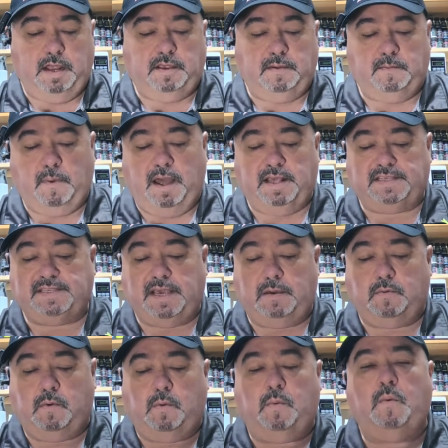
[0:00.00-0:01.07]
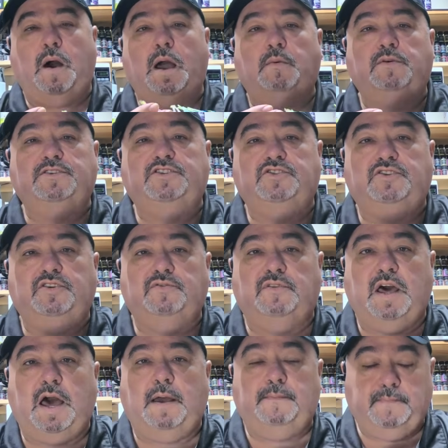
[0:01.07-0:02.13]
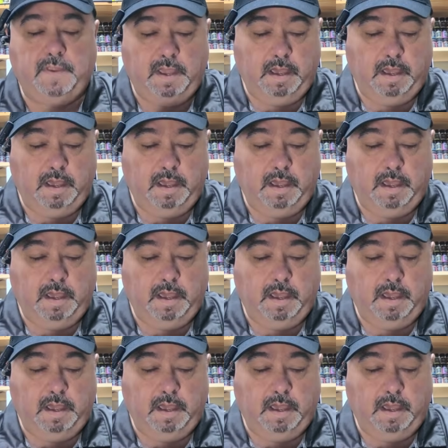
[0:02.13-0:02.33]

and you might say, well, why would you do that?